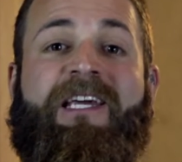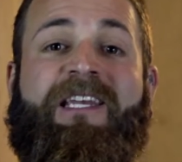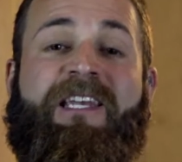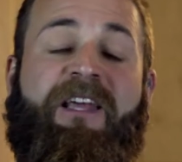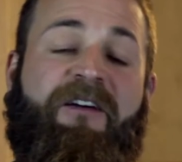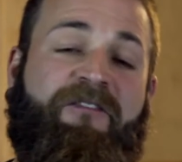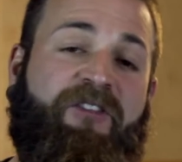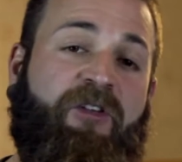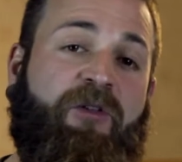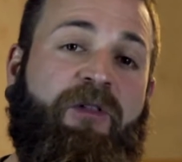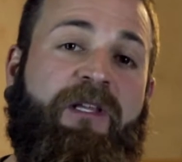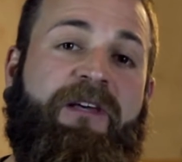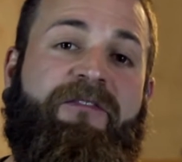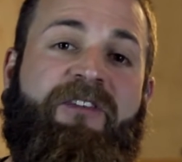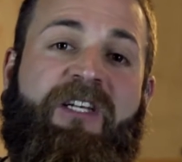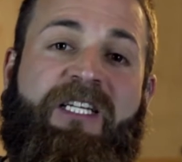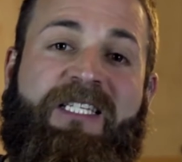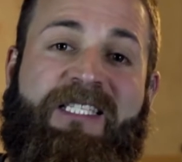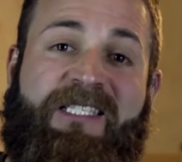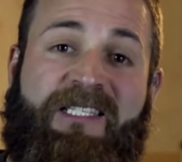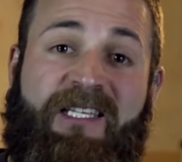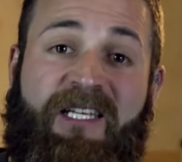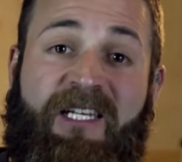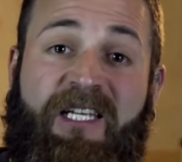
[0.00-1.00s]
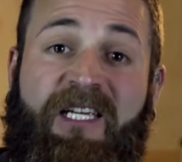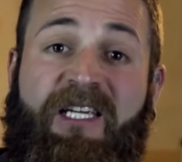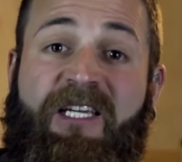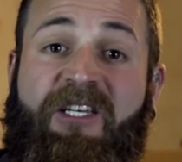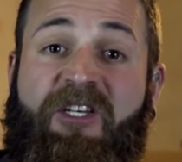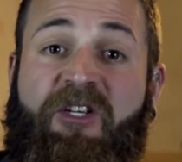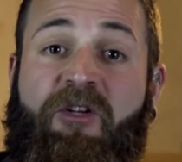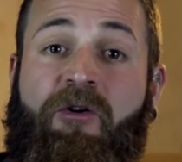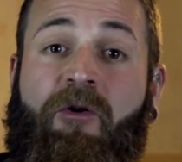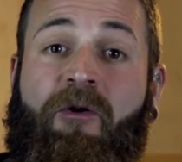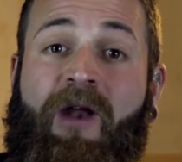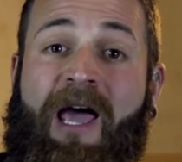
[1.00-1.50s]
Now, if you live in a city
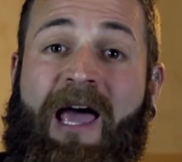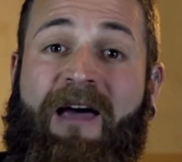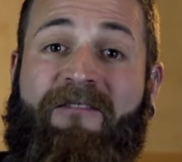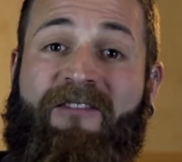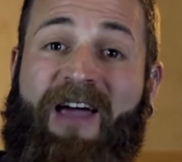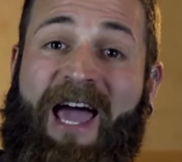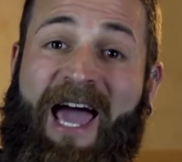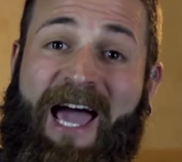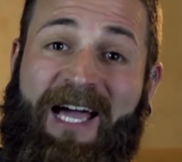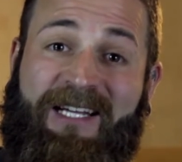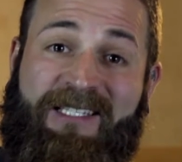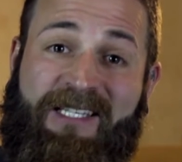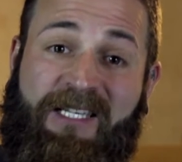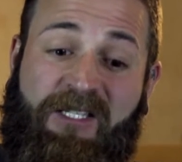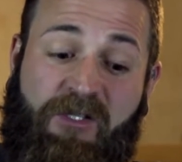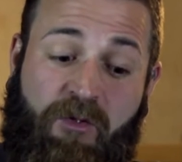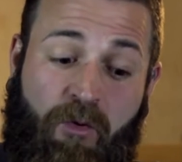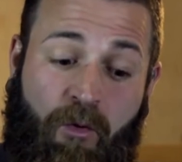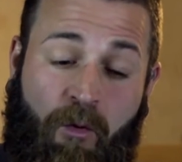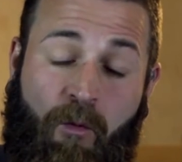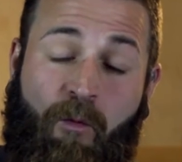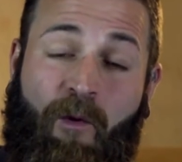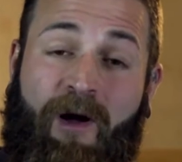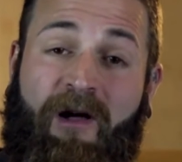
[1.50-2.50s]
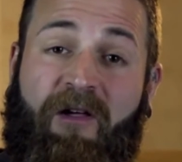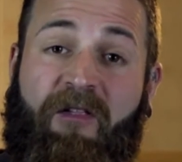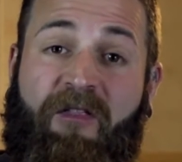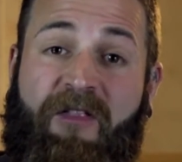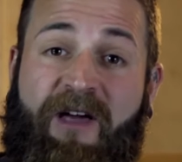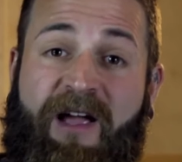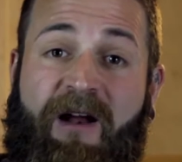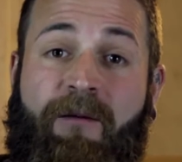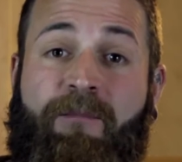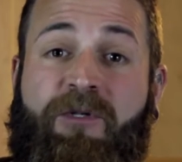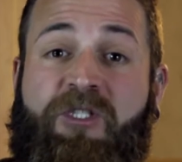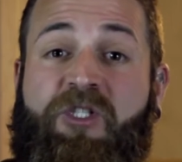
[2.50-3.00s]
and you don't have access to a well
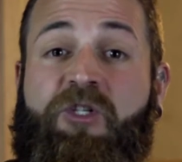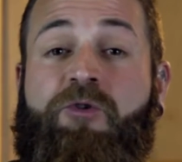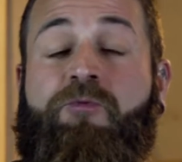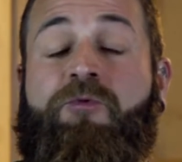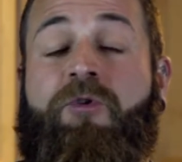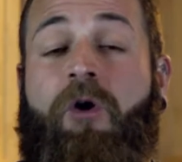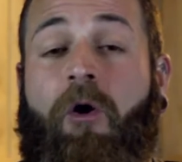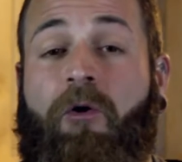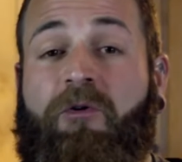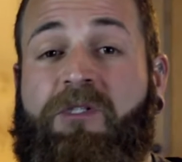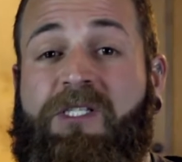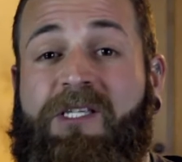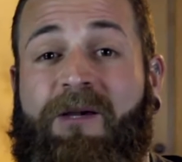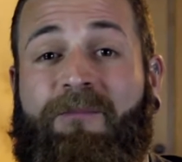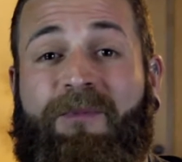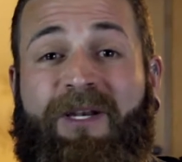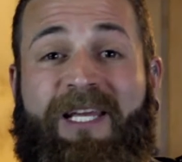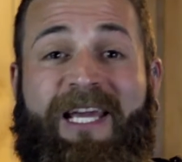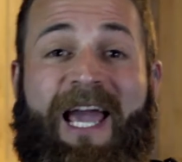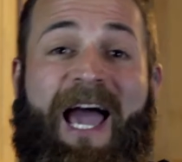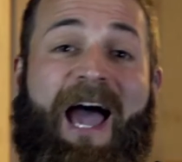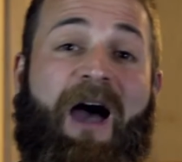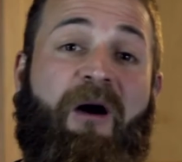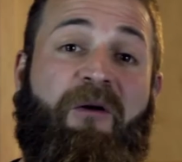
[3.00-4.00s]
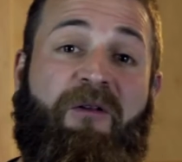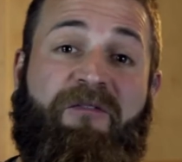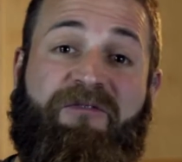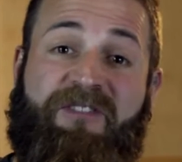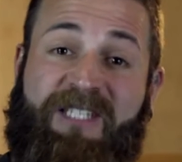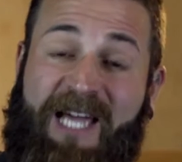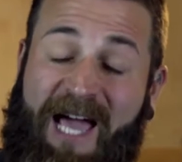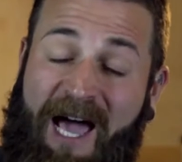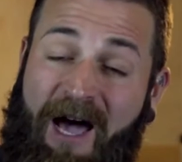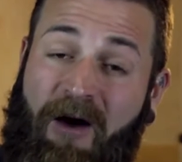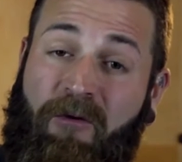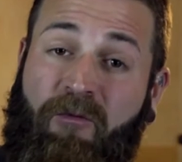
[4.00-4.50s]
there, but you know somebody out of
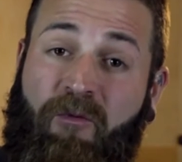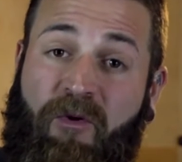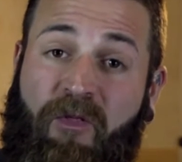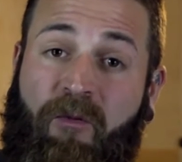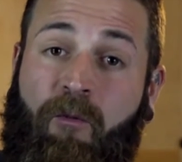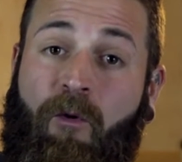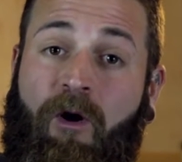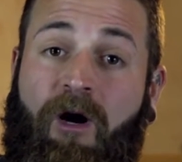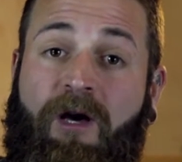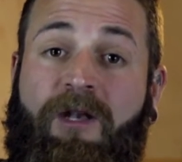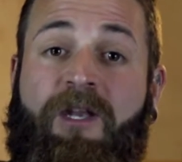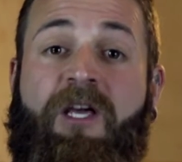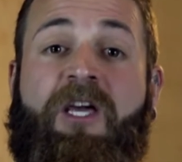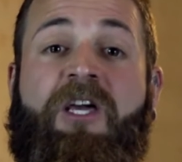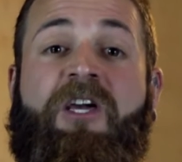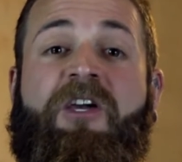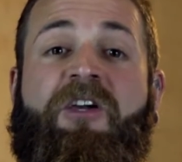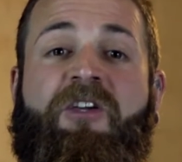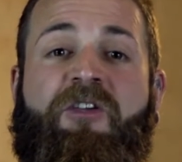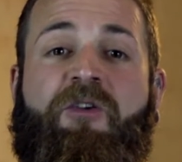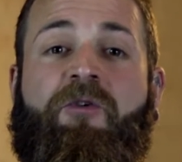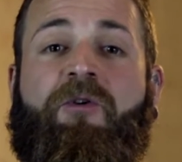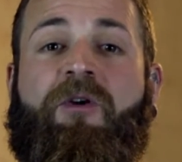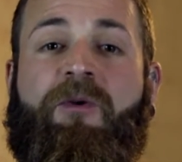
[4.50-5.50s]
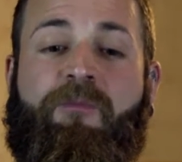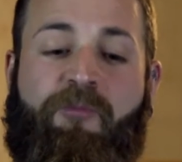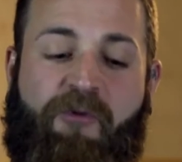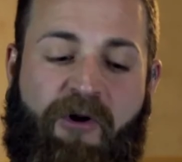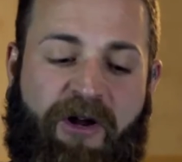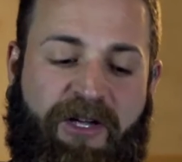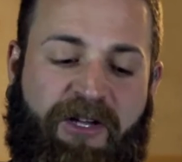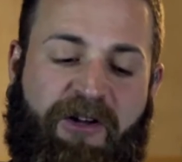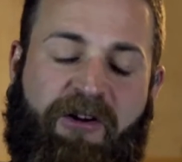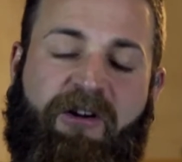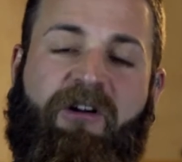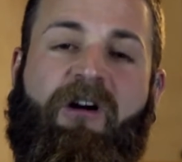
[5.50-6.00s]
town with one, you could
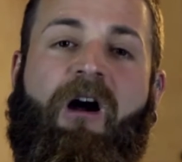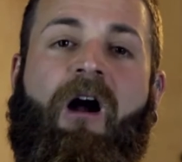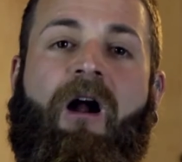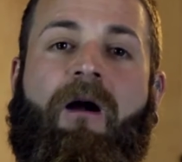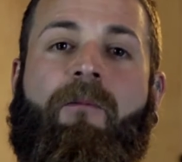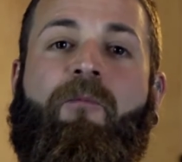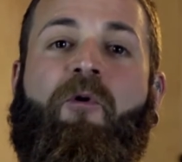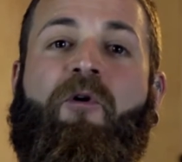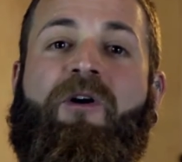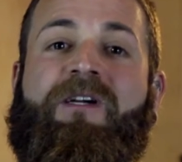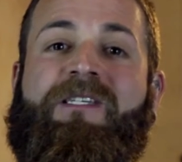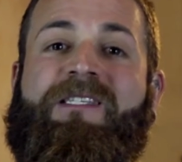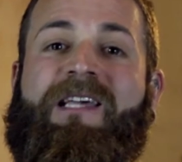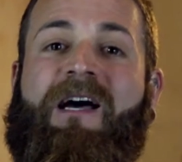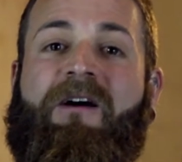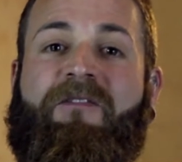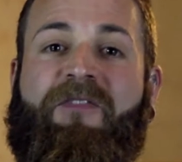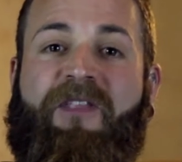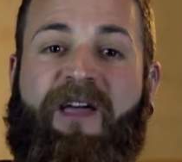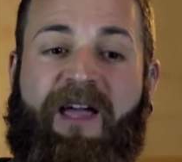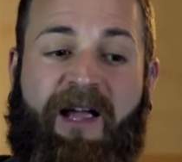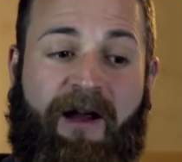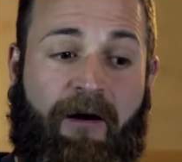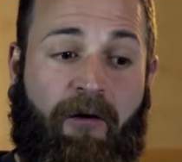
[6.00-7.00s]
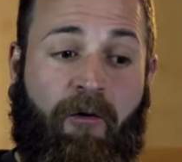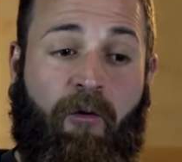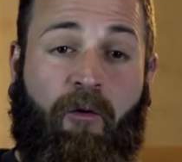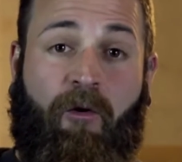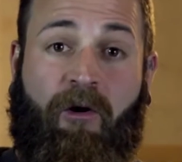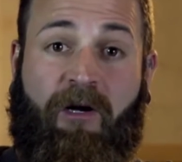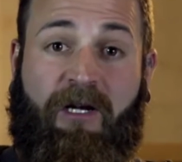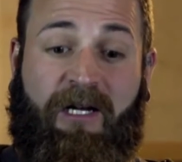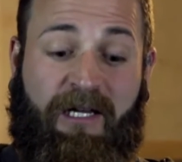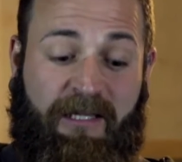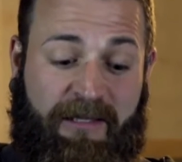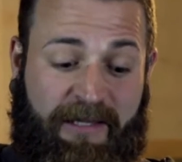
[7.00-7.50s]
bring your carboys out there
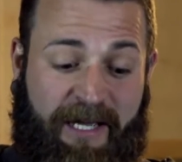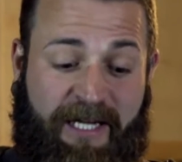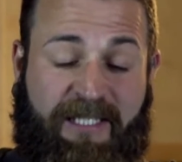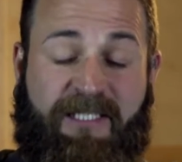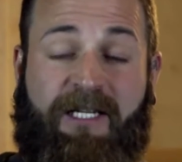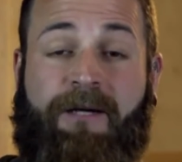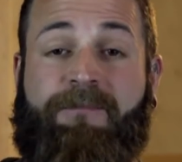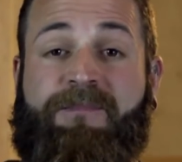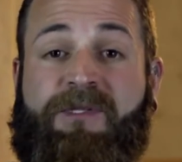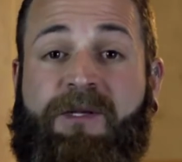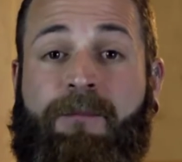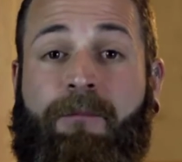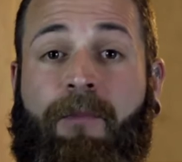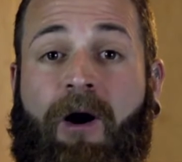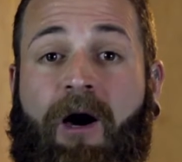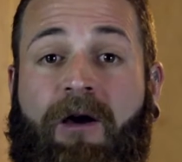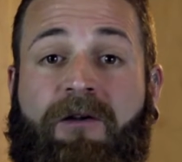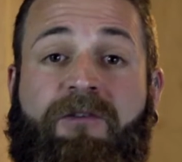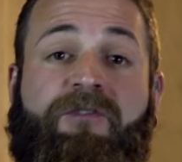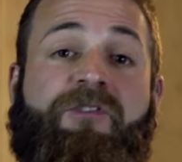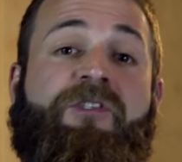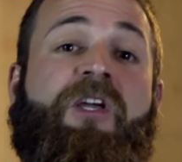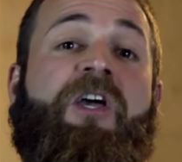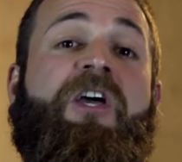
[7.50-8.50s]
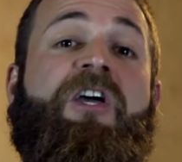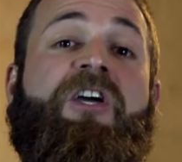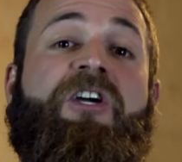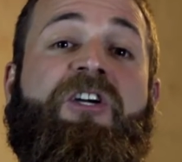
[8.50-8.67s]
or collect up some bottles,